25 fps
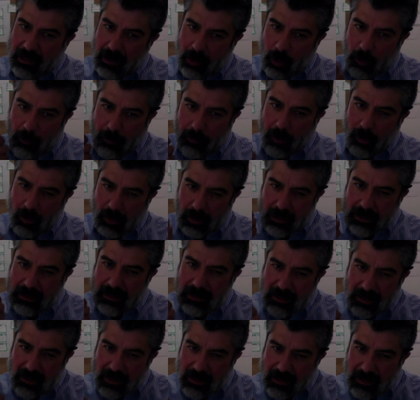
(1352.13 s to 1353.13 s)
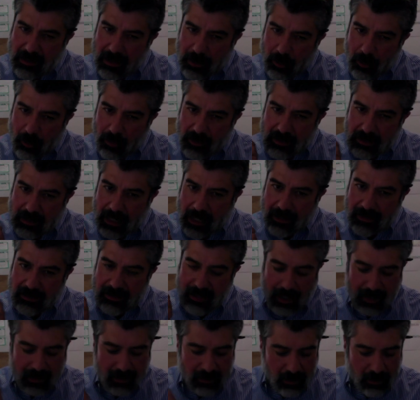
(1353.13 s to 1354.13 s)
little boluses, just little tap,
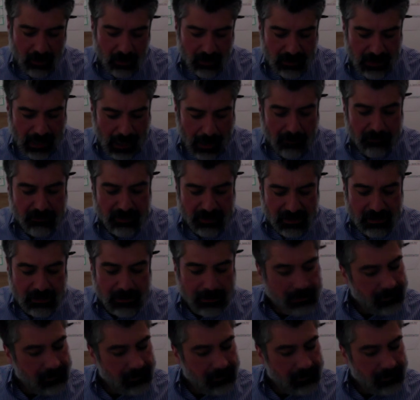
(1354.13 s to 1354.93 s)
tap, little taps.